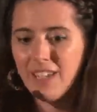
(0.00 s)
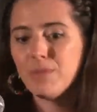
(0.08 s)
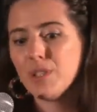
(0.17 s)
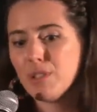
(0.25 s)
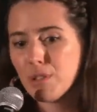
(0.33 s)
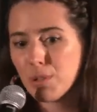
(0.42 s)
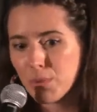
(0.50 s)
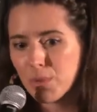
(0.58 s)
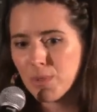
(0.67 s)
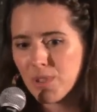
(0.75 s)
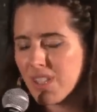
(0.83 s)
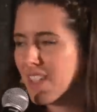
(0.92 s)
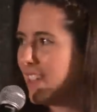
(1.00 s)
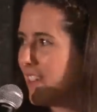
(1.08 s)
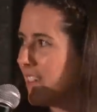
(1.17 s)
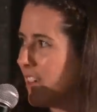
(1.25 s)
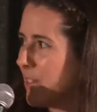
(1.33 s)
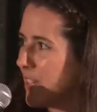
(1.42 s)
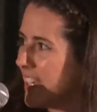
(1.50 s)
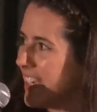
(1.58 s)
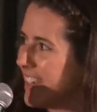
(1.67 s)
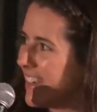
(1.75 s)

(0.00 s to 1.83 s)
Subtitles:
gives the sword to the young Loki,